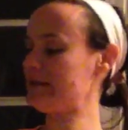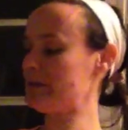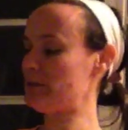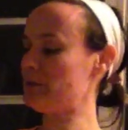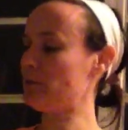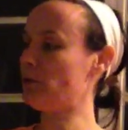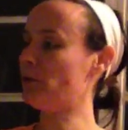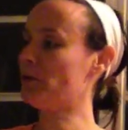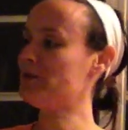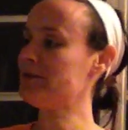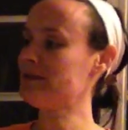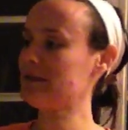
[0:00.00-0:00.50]

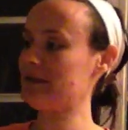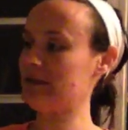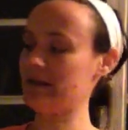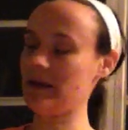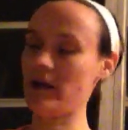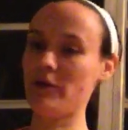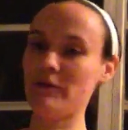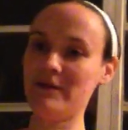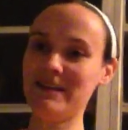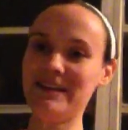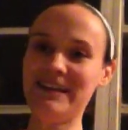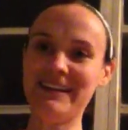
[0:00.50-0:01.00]
important
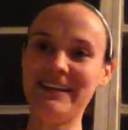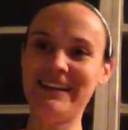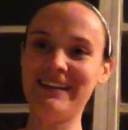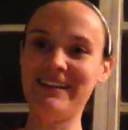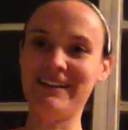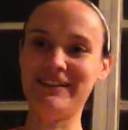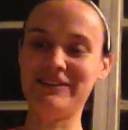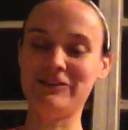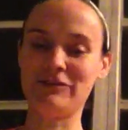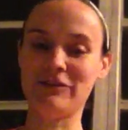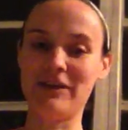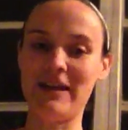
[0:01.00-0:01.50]
that we didn't
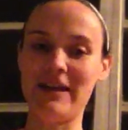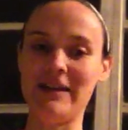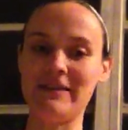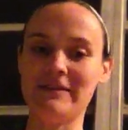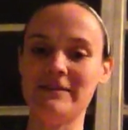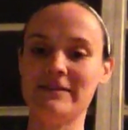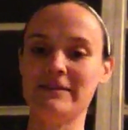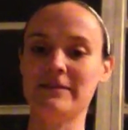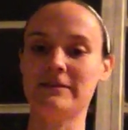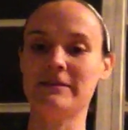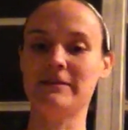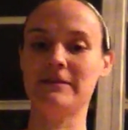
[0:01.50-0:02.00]

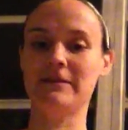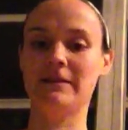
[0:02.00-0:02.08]
address?